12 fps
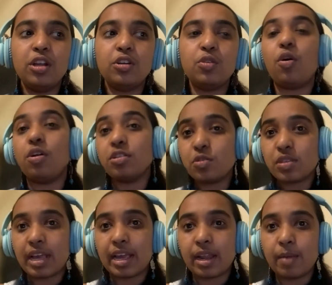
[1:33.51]
to also
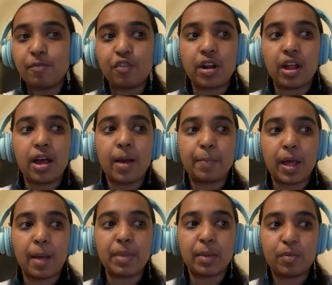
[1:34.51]
sign up for our
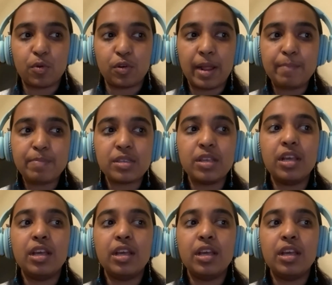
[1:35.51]
upcoming programs,